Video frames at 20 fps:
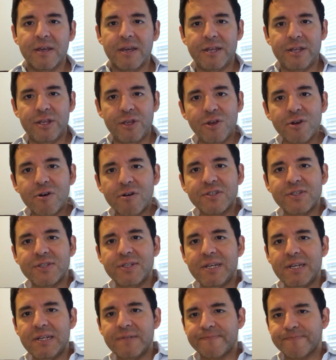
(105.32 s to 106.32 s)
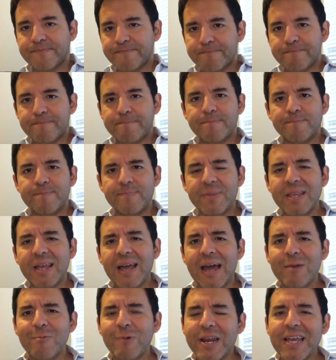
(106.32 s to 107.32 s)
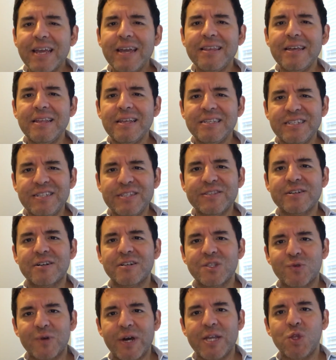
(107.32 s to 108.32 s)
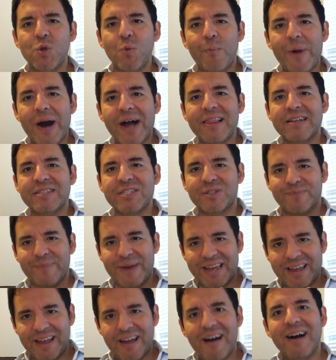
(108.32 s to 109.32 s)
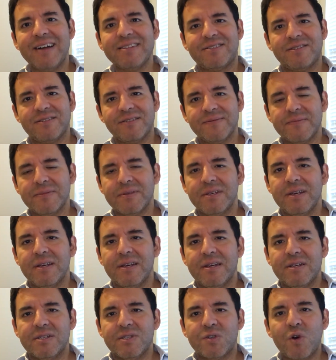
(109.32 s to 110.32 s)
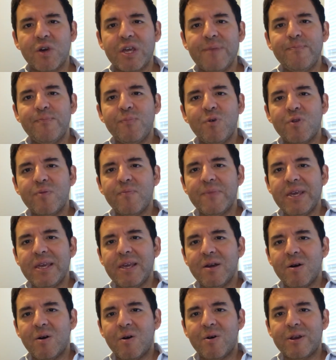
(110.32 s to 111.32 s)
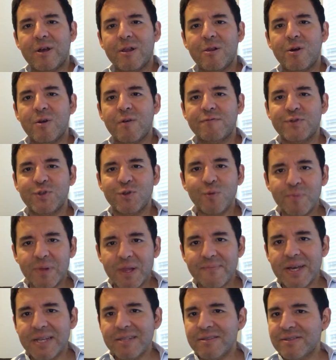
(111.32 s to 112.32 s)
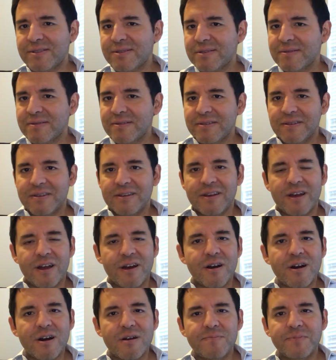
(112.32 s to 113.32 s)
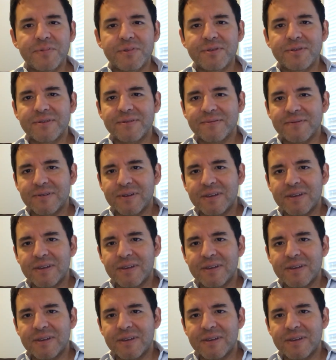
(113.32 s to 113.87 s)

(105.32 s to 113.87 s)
in New York City. And what he did is he started trying to balance my gut. So he put me on a lot of supplements, herbs,